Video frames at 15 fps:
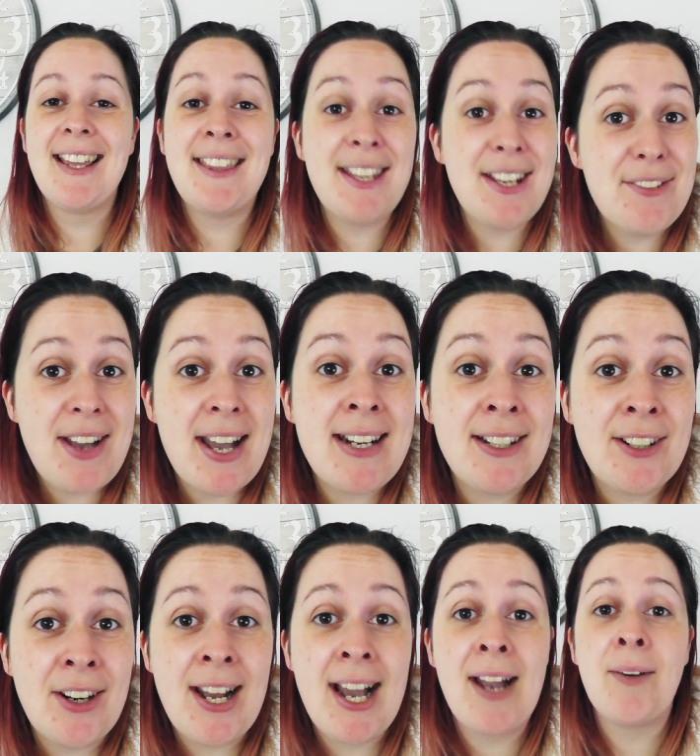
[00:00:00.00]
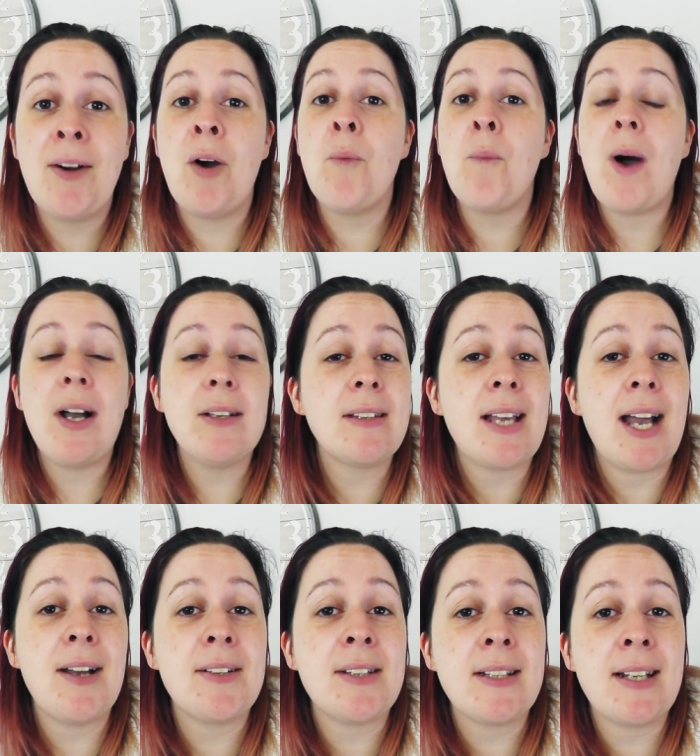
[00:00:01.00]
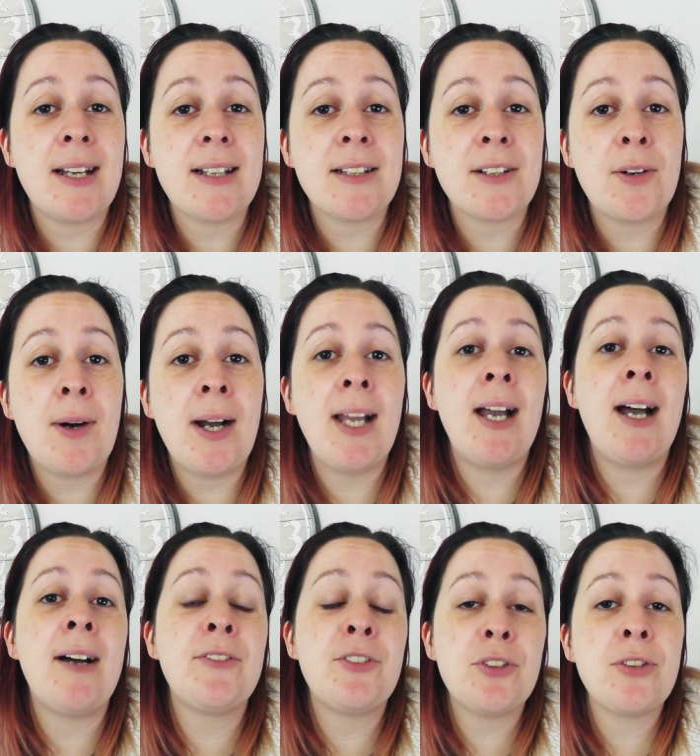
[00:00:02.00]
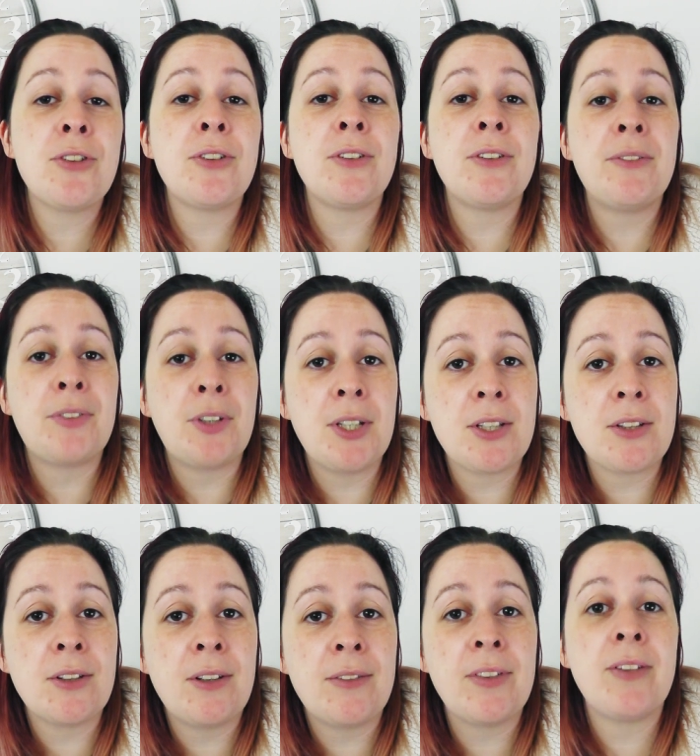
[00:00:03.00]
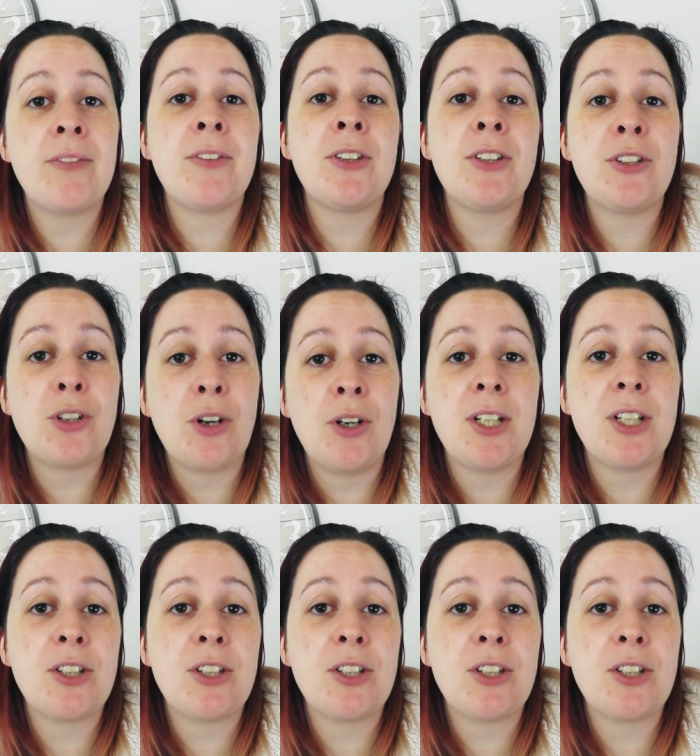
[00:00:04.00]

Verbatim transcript: they've headed on out, and whilst the house is nice and quiet, I've just done the voiceover for the Toy